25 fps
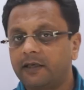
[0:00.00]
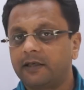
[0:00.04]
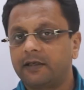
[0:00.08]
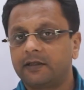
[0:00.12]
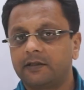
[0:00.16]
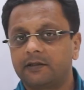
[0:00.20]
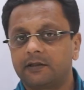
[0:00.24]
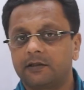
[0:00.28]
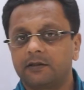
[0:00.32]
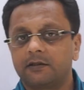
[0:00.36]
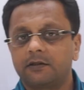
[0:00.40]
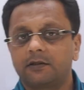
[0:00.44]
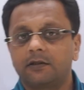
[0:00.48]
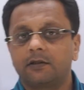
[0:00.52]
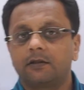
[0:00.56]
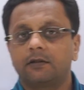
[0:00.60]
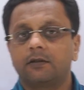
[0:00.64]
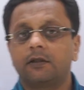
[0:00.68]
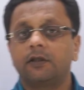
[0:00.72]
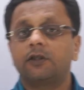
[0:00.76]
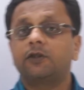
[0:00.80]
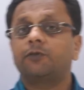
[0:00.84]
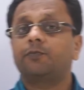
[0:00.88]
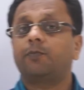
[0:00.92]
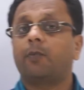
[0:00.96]
reasons,
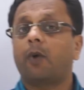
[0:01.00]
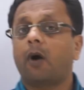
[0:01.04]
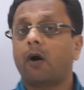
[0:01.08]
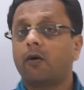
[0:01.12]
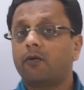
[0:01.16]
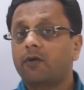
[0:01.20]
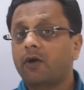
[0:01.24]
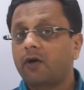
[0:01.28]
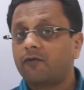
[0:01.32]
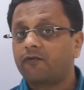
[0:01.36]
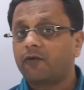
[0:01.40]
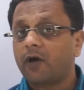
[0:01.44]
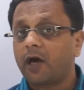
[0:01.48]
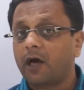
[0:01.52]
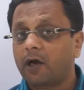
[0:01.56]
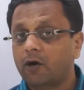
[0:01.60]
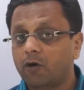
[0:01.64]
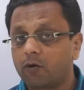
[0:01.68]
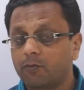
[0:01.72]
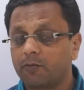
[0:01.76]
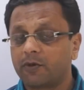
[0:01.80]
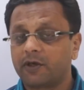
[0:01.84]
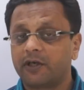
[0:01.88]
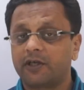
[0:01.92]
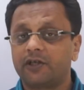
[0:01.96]
this power of
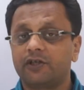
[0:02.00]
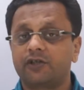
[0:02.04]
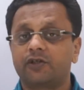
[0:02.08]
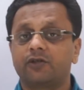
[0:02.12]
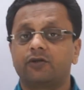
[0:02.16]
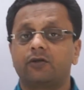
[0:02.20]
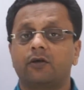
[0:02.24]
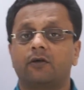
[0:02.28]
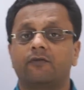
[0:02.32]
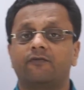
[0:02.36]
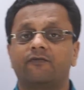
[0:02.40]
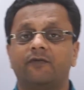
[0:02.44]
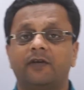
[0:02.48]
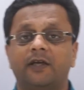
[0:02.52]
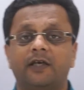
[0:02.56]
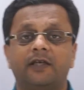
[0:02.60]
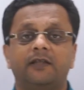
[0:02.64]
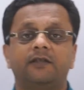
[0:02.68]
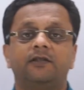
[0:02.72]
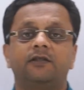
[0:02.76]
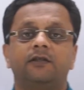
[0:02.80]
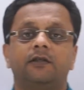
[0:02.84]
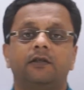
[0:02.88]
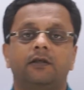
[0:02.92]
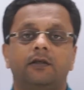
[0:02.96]
accommodation of
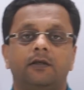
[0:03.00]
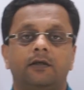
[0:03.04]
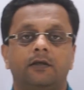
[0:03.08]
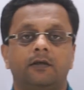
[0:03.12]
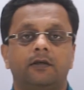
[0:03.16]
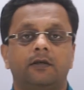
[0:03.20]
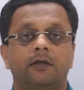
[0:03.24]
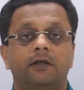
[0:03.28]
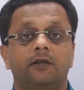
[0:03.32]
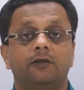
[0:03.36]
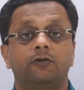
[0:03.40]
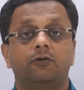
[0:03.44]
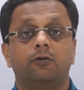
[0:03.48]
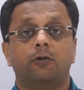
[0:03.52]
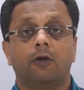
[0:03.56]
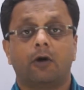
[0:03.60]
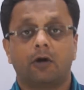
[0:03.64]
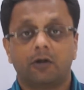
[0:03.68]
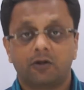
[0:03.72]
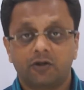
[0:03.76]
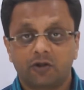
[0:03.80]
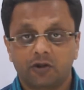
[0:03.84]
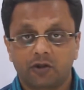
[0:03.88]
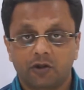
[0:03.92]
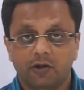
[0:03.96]
lens is
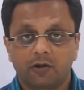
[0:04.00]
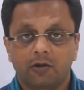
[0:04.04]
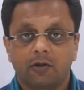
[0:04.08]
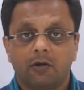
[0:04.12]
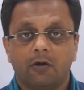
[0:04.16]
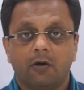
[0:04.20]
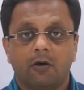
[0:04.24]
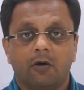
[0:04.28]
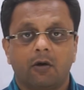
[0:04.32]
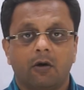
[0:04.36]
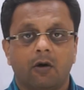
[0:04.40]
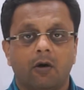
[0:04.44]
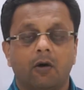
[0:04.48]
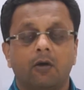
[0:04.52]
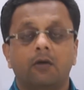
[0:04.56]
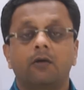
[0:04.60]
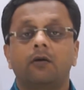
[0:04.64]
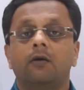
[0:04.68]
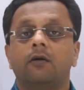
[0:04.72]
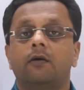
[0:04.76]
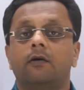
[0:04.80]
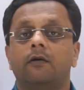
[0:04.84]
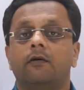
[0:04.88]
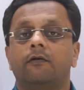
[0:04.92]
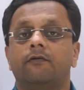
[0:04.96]
lost
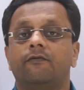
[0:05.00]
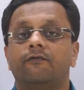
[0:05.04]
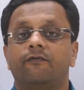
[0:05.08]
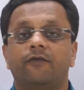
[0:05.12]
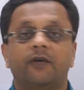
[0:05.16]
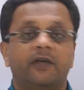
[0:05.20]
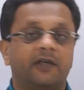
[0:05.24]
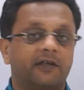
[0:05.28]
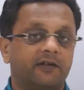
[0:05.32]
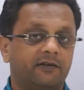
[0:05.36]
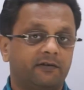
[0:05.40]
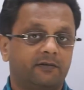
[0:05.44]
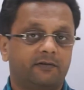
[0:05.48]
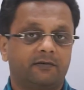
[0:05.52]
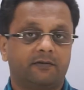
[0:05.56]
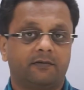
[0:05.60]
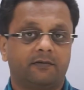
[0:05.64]
or weakened.